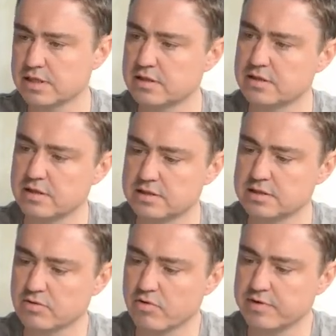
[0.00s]
that this
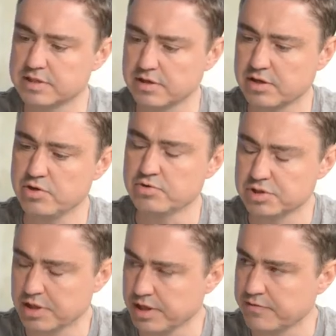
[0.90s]
is always a
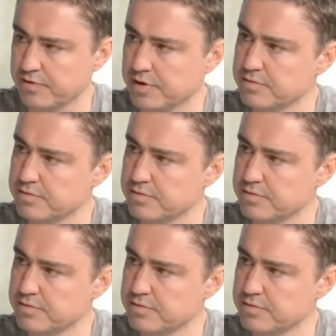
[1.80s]
huge thing for